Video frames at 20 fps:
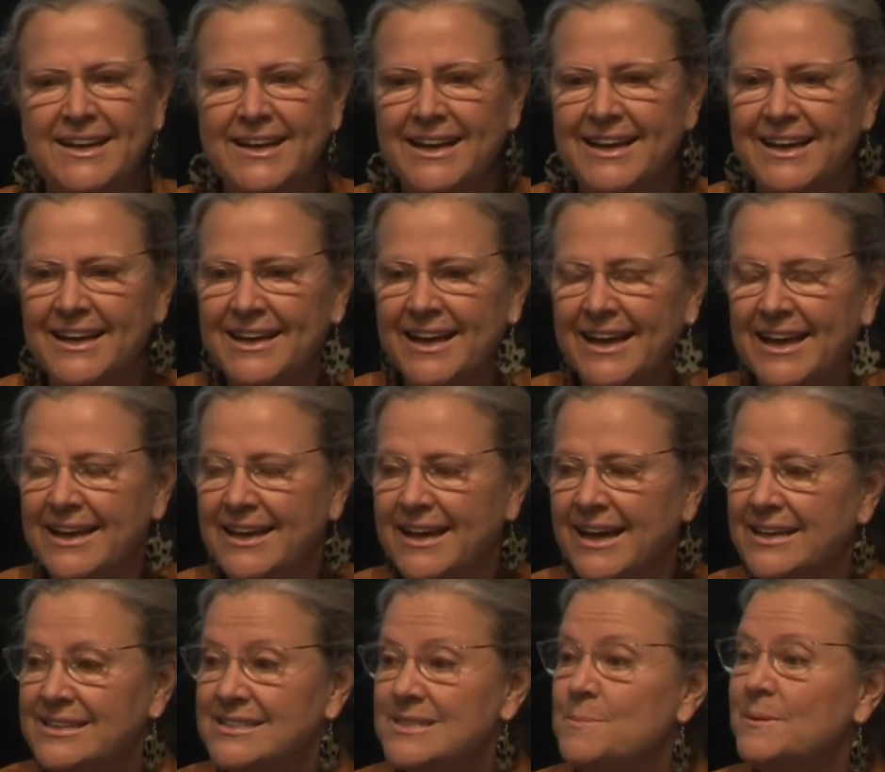
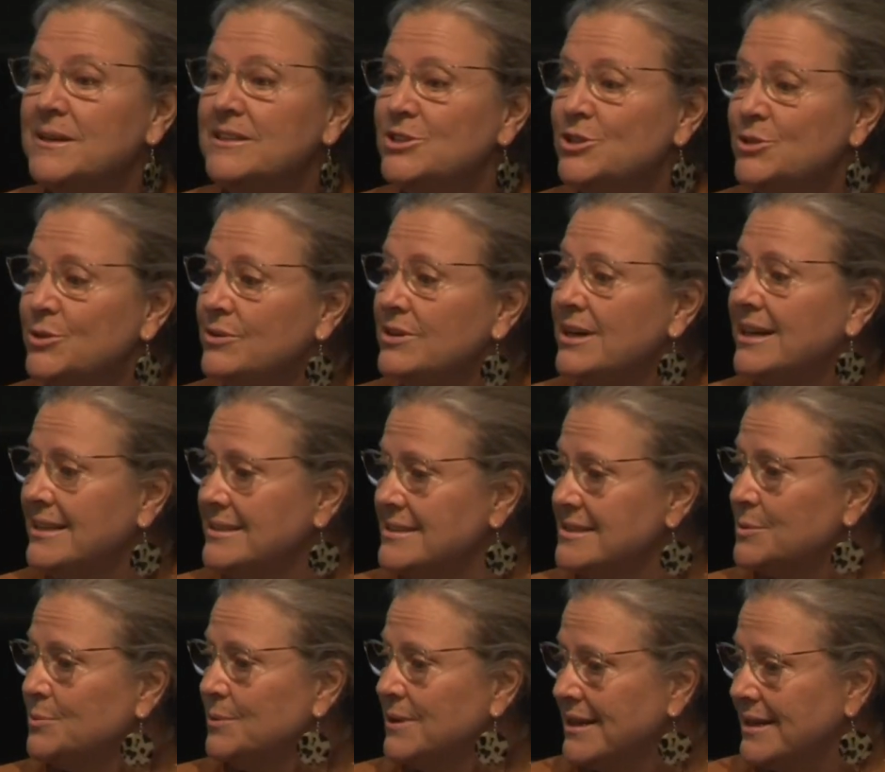I spend 2 days a
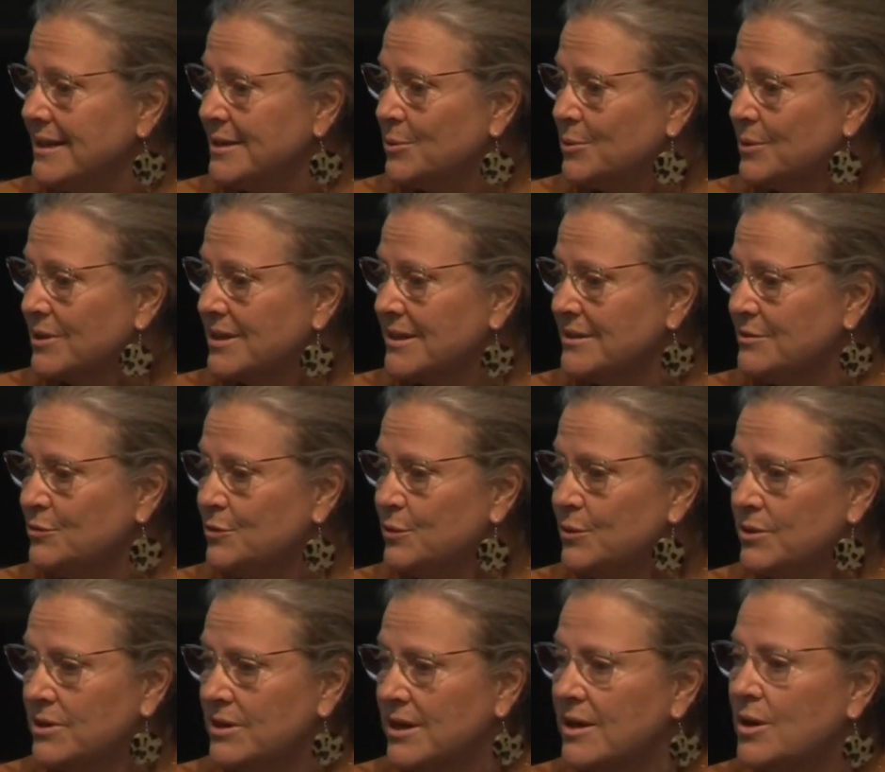week working
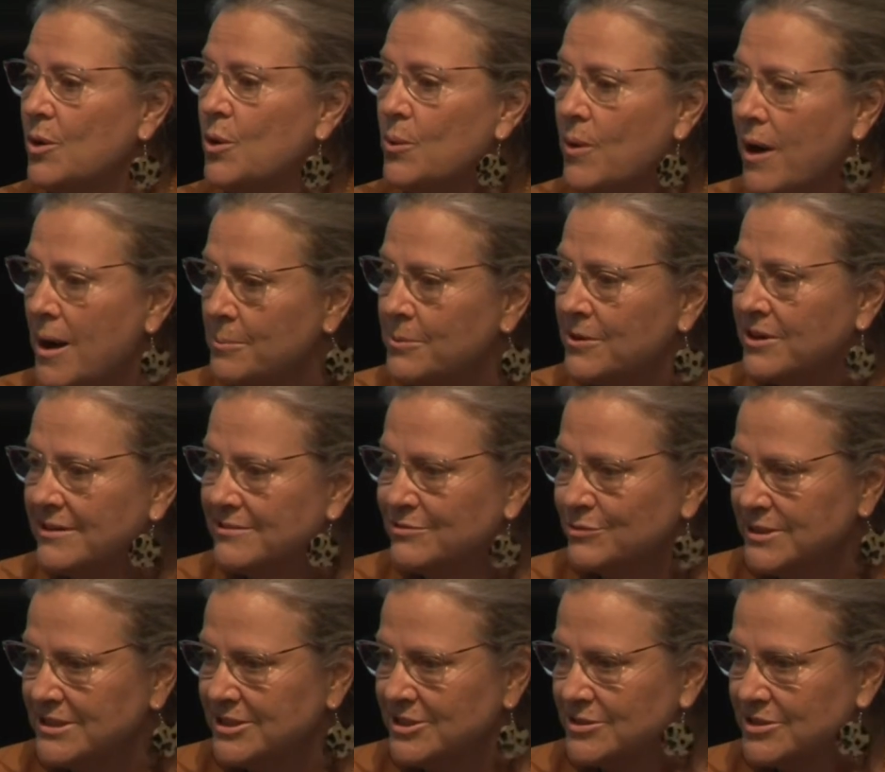for a cooperative
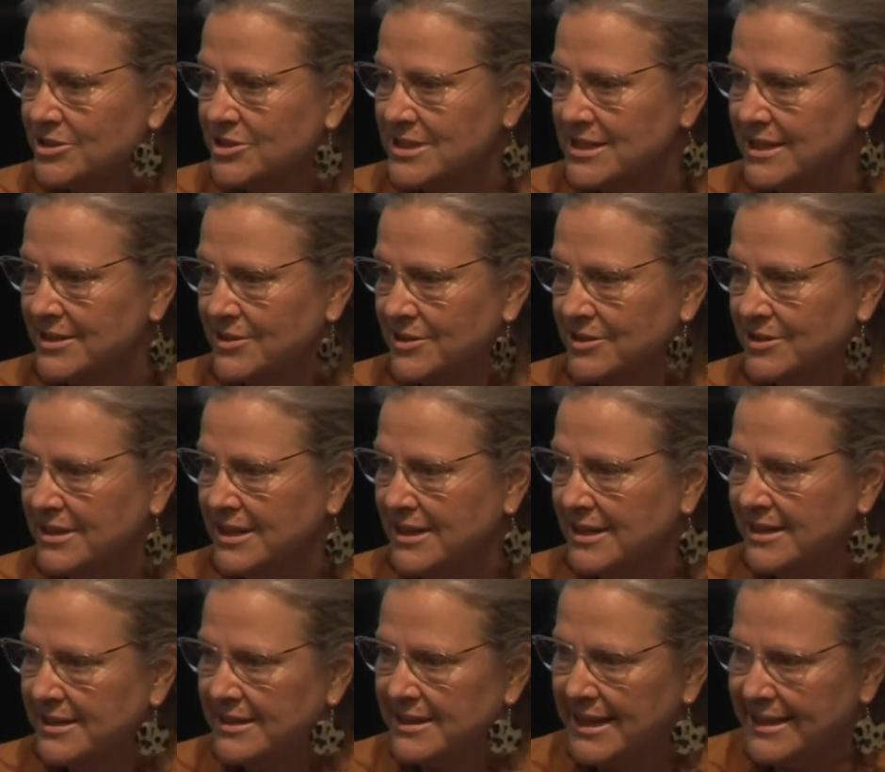research center
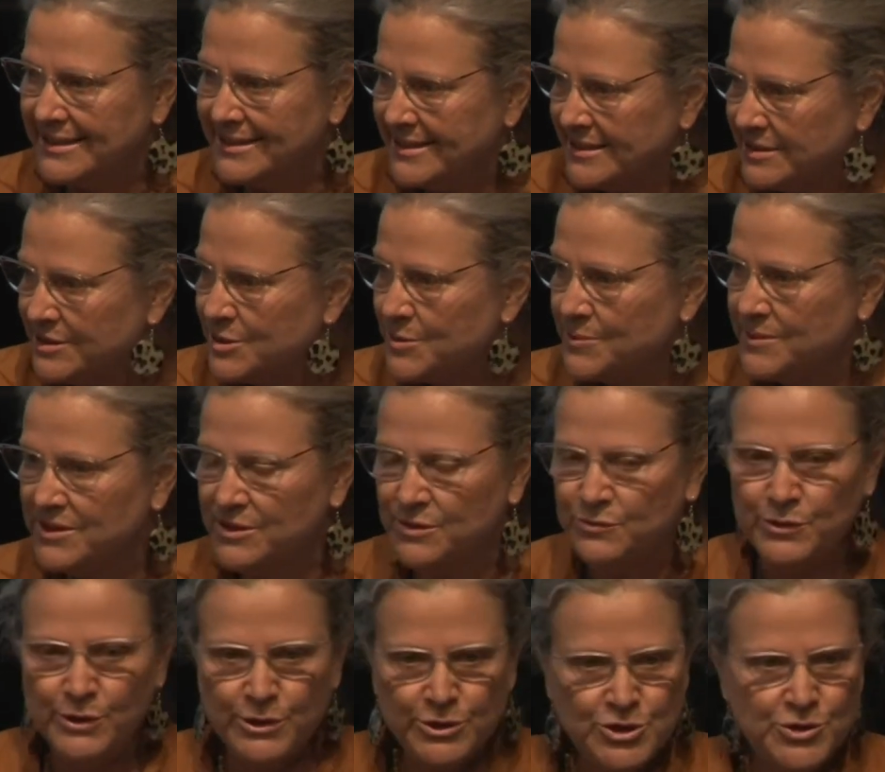that deals with the
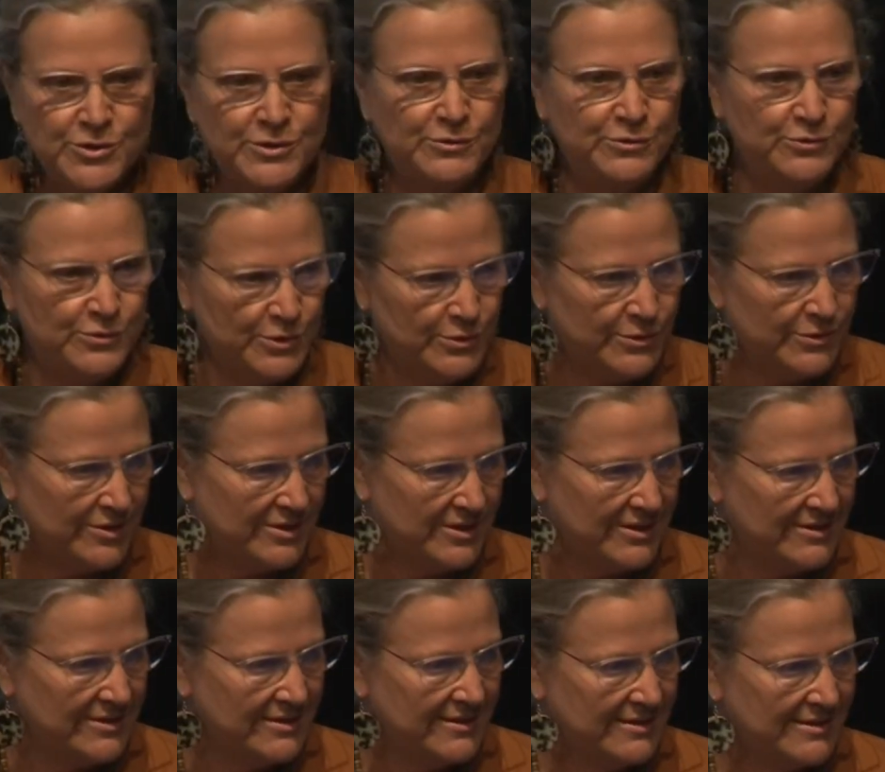future of food
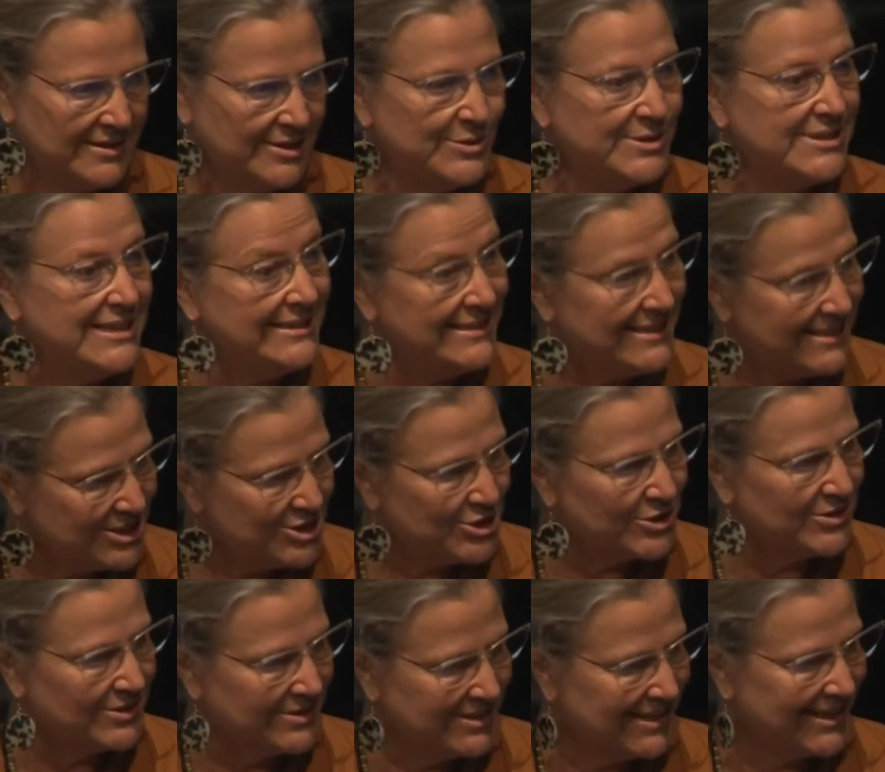using
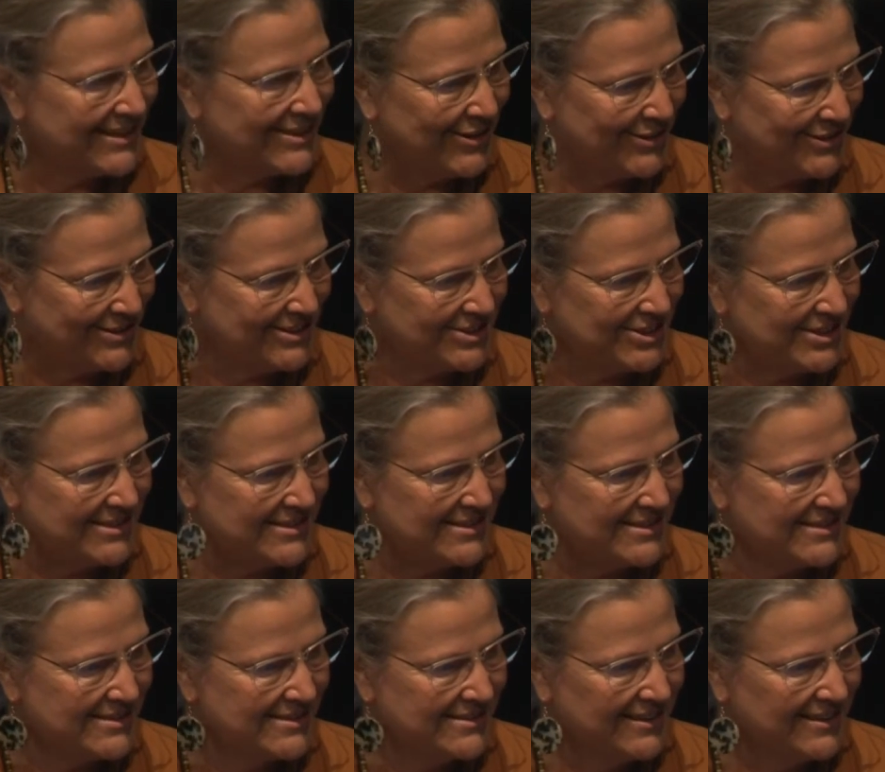digital technologies.